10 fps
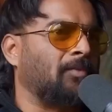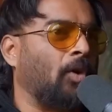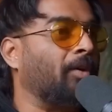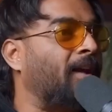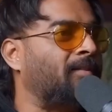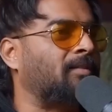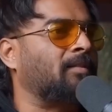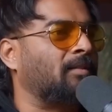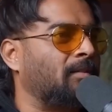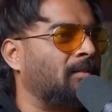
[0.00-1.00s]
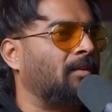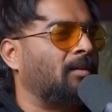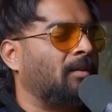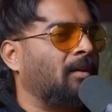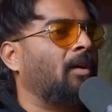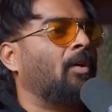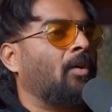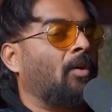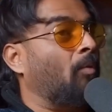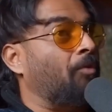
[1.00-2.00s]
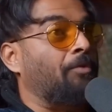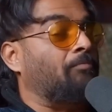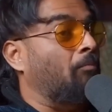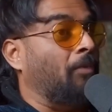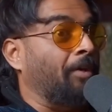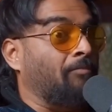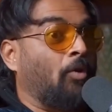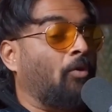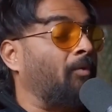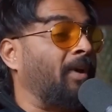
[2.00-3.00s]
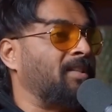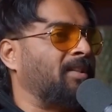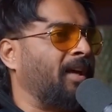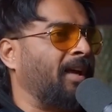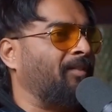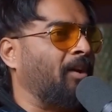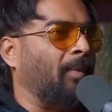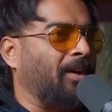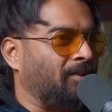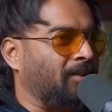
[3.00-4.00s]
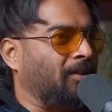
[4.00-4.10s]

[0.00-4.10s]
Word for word: Oh yes. In more ways than I ever imagined